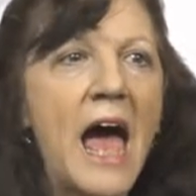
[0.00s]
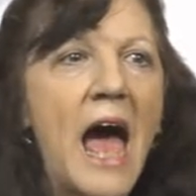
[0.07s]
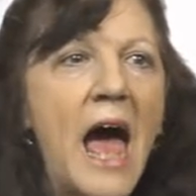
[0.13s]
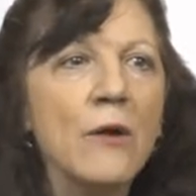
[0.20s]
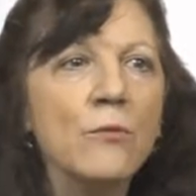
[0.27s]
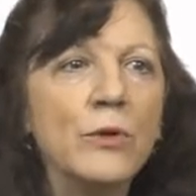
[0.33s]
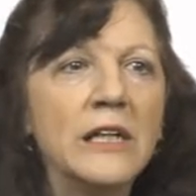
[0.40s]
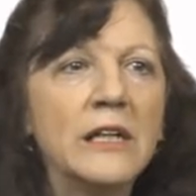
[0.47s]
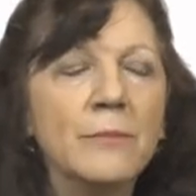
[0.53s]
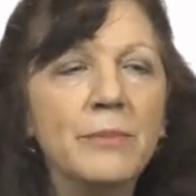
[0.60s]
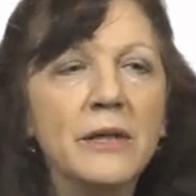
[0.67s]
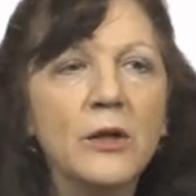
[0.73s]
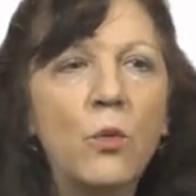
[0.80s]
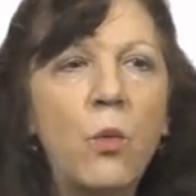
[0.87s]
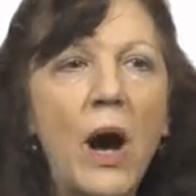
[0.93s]
and we can
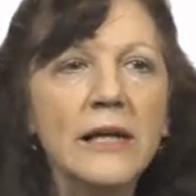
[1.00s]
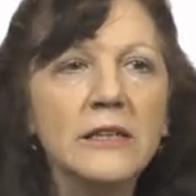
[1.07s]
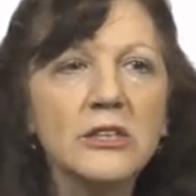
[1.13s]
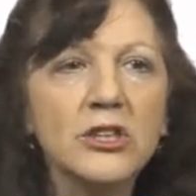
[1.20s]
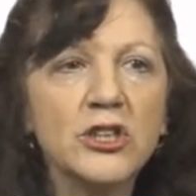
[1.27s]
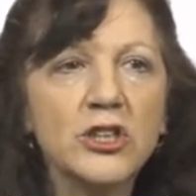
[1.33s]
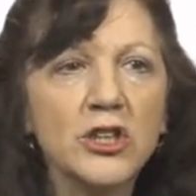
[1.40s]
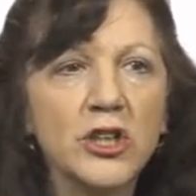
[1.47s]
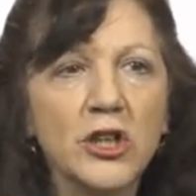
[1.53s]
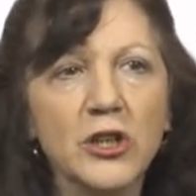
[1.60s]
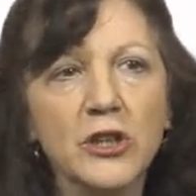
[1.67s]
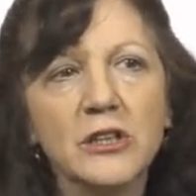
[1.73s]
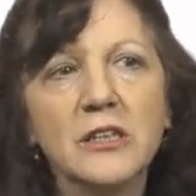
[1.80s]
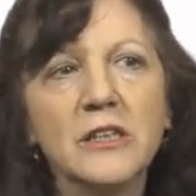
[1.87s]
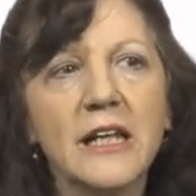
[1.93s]
be quite
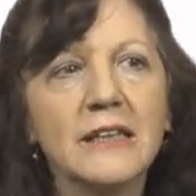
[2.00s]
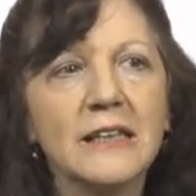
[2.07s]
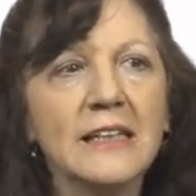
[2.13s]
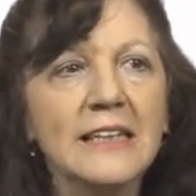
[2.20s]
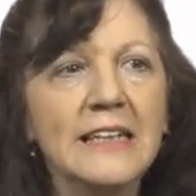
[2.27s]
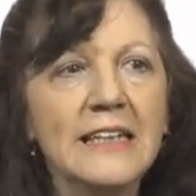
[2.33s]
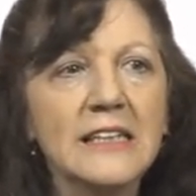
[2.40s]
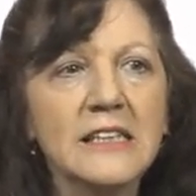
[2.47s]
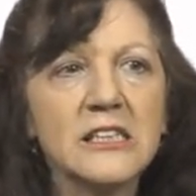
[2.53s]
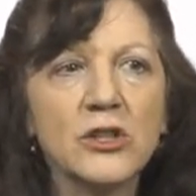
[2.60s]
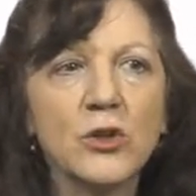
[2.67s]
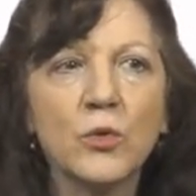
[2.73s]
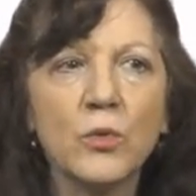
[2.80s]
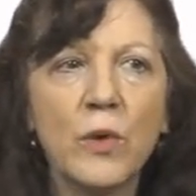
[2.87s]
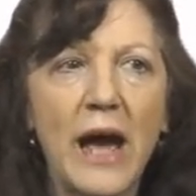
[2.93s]
assured that the link is
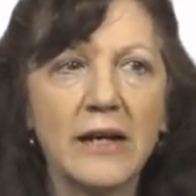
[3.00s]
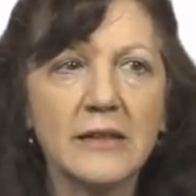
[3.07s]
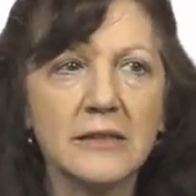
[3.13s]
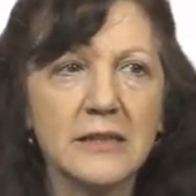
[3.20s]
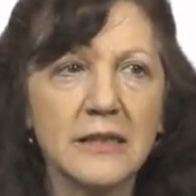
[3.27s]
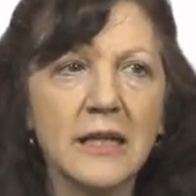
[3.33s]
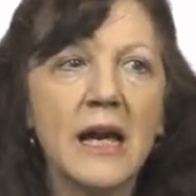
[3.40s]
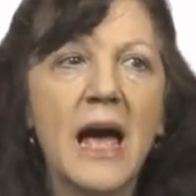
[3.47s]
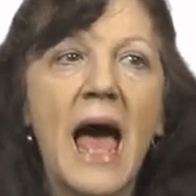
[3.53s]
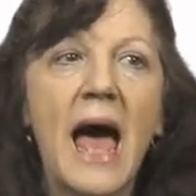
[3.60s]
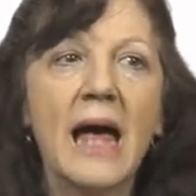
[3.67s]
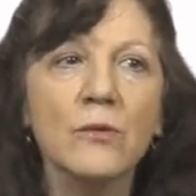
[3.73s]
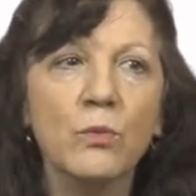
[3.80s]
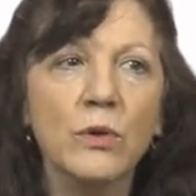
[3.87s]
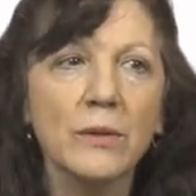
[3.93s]
correct
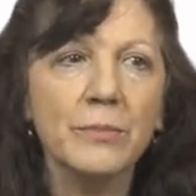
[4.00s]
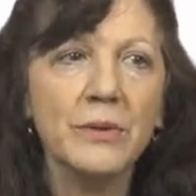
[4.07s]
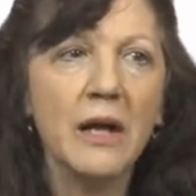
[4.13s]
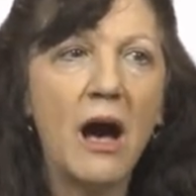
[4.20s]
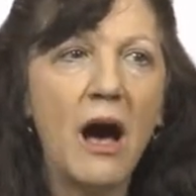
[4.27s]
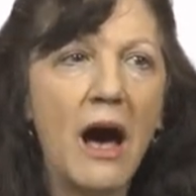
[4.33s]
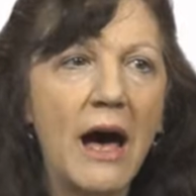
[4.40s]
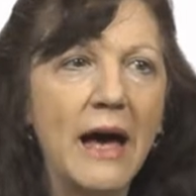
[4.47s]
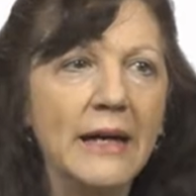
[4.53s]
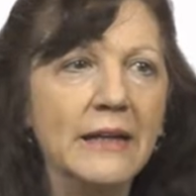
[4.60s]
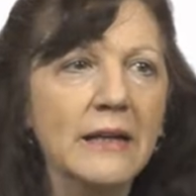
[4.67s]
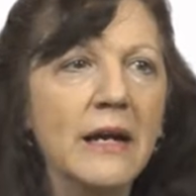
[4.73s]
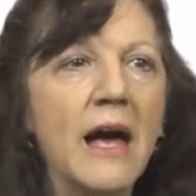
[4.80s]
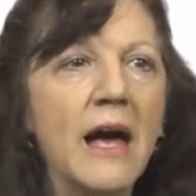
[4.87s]
and will be high.